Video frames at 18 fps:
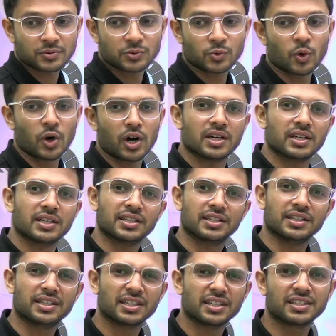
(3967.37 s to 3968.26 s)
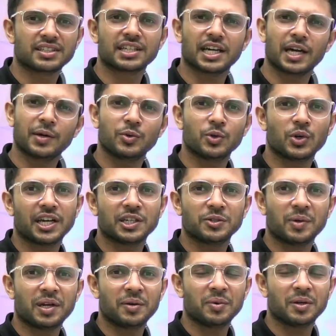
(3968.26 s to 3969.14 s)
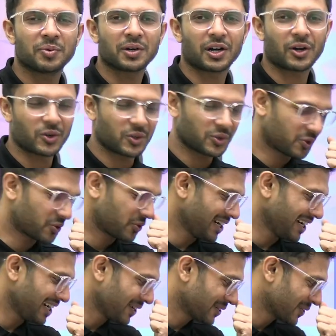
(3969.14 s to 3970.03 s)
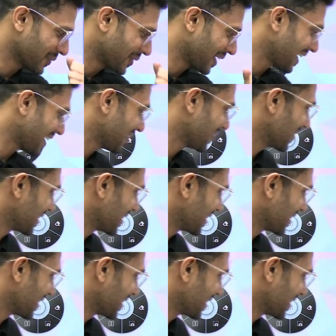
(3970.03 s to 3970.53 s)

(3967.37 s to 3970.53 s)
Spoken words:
Wow, this time you guys made me proud. Very good, very